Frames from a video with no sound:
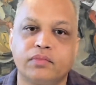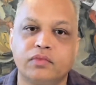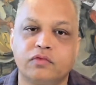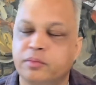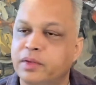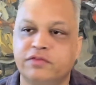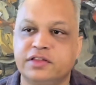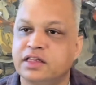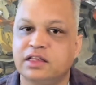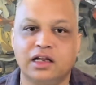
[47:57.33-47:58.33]
from
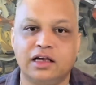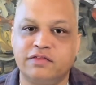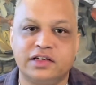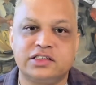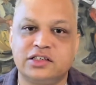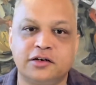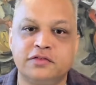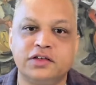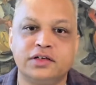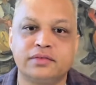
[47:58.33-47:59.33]
everything that life has to
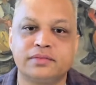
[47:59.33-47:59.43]
offer you.